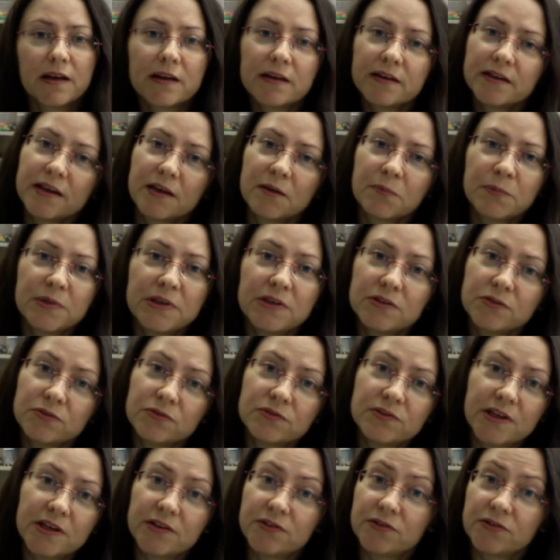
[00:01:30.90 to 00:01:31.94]
and can be
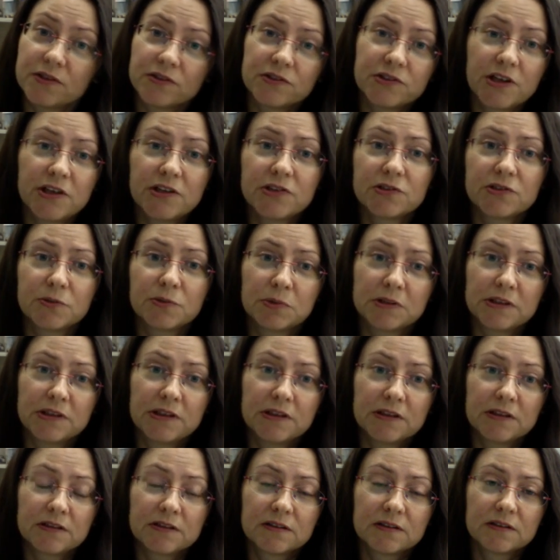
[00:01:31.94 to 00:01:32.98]
used
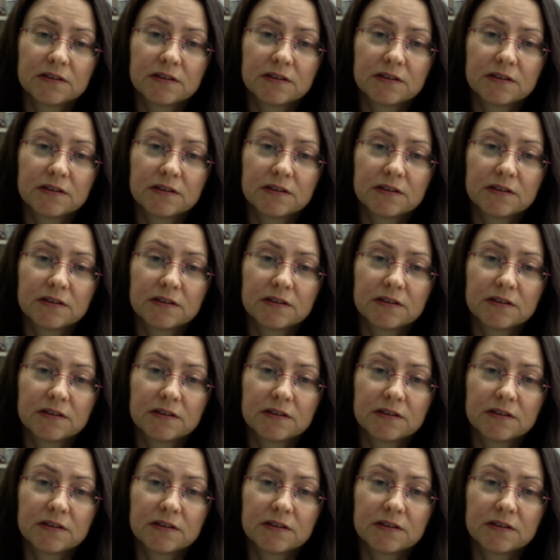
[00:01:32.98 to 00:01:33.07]
interchangeably.